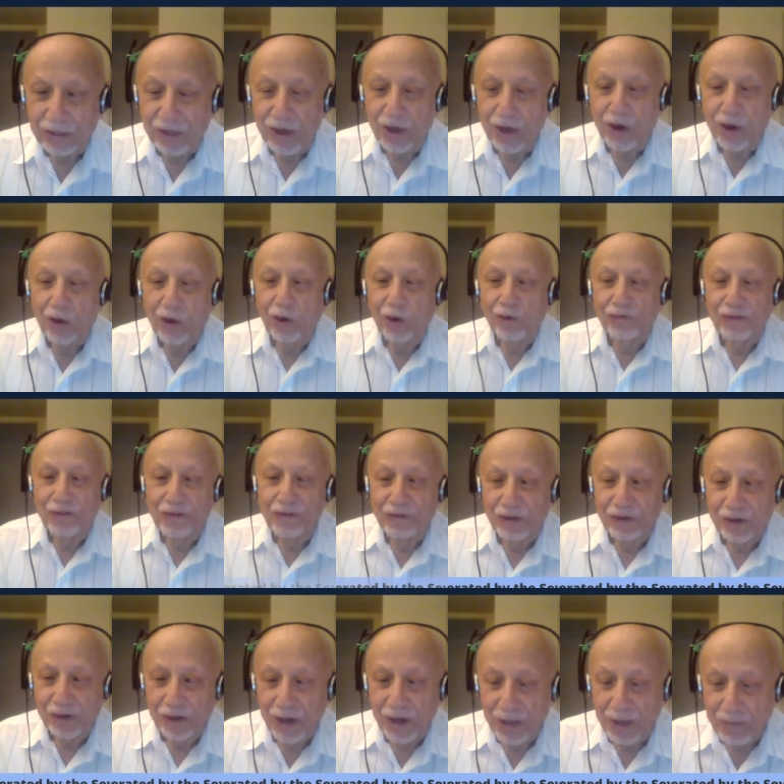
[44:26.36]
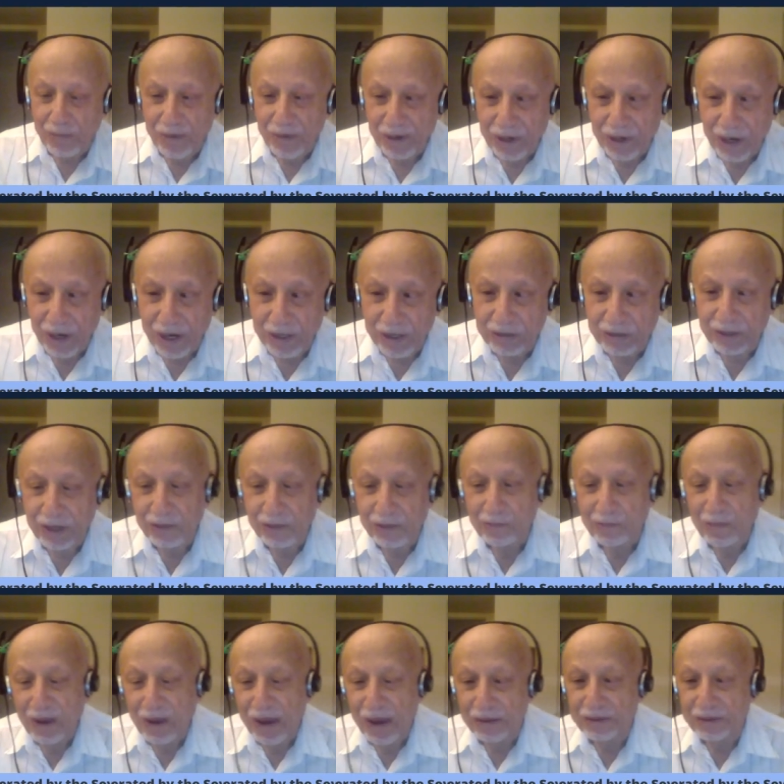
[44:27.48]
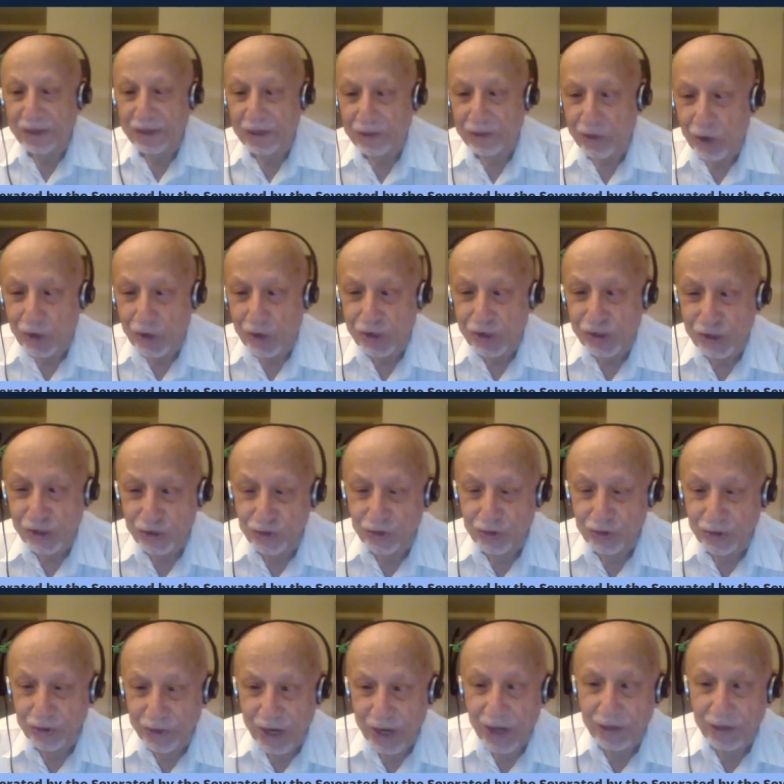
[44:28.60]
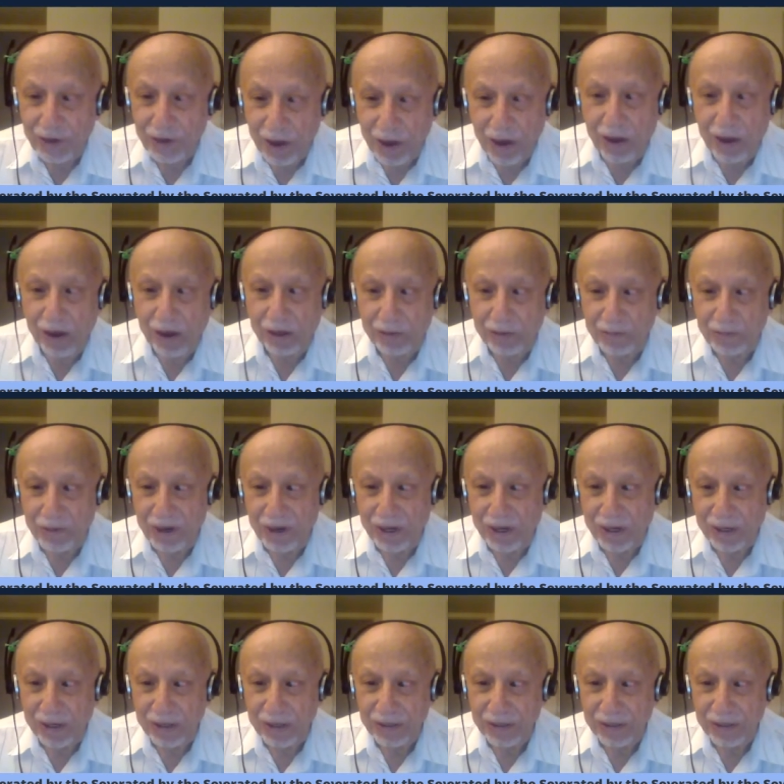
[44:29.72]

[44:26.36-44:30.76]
No, we were liberated by the Russian Red Army.